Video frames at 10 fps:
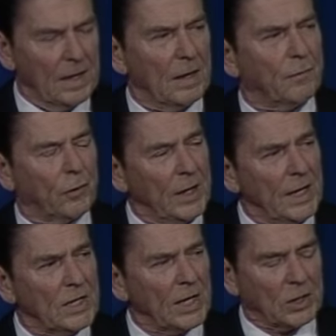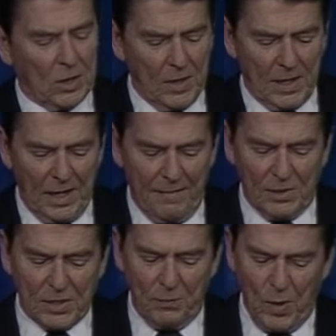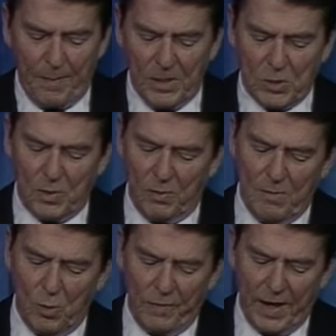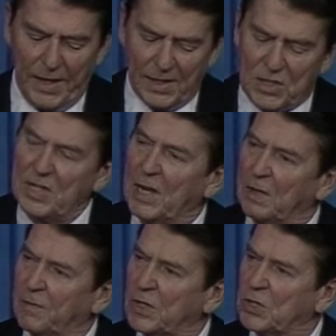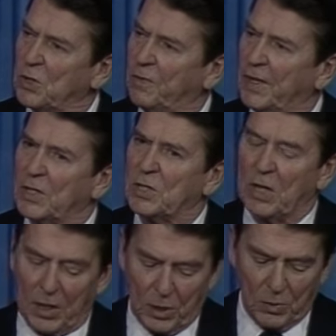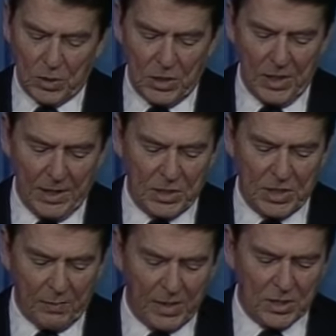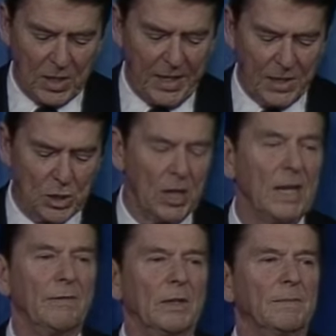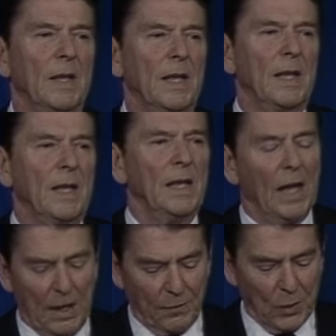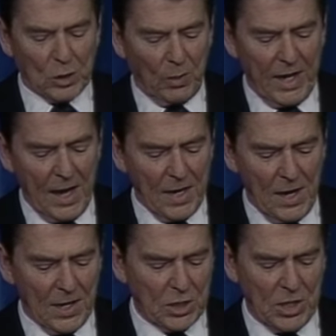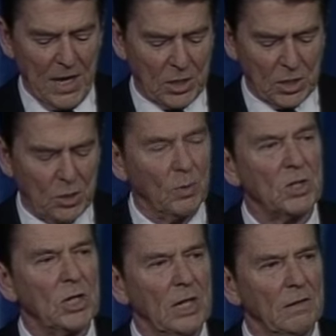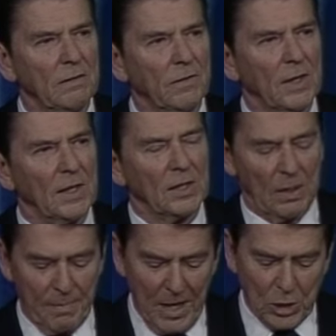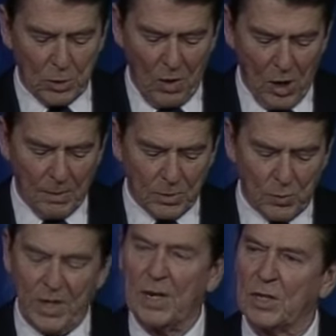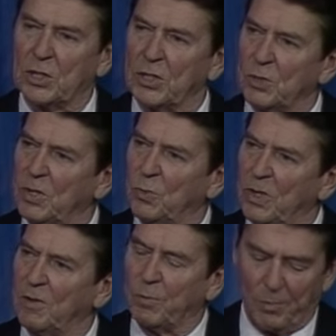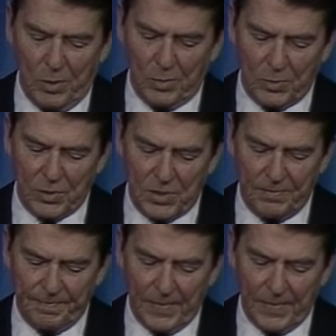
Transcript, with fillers: A freeze at current levels of weapons would remove any incentive for the Soviets to negotiate seriously in Geneva and virtually end our chances to achieve the major arms reductions which we have proposed.